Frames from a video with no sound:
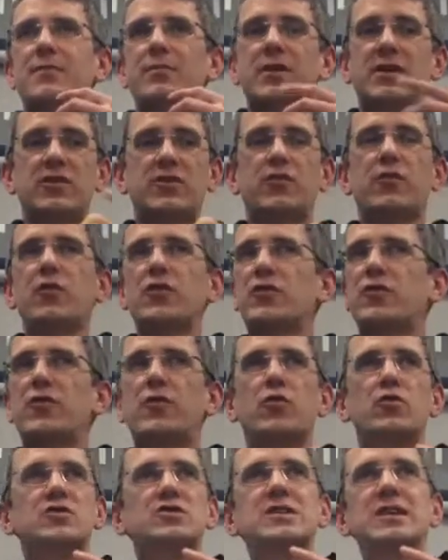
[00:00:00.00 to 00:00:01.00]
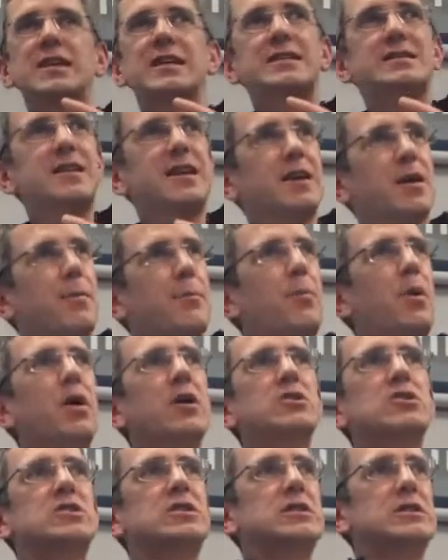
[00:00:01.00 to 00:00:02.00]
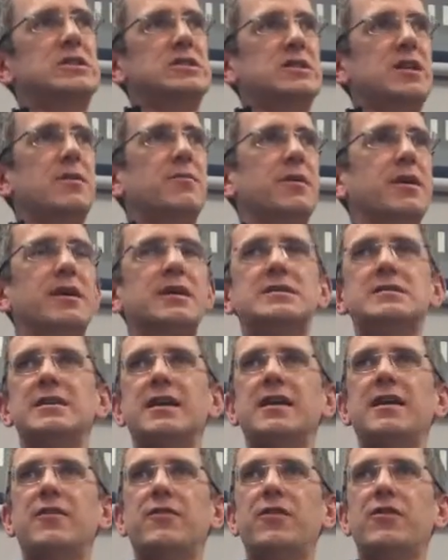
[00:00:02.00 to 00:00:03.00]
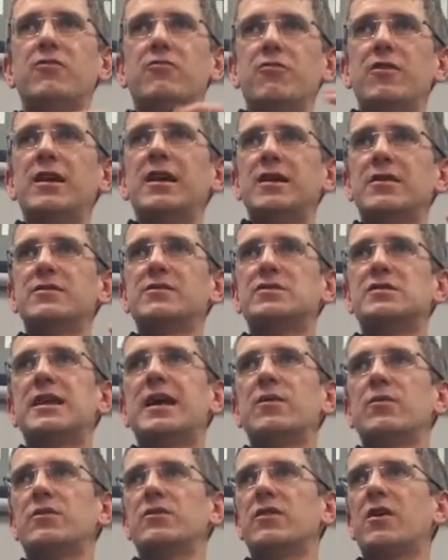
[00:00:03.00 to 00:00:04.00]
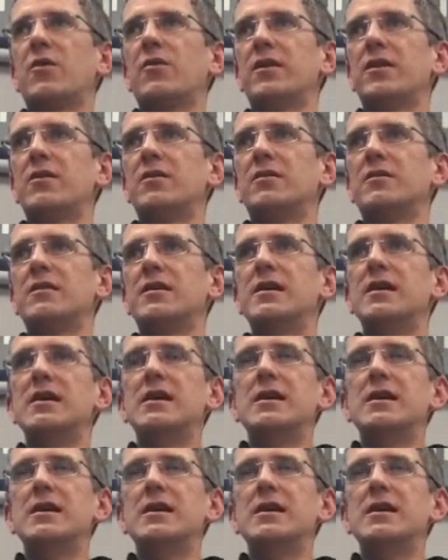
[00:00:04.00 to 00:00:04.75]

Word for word: Because verse 14 is like a punch in the stomach, isn't it? If you really understand what's going on.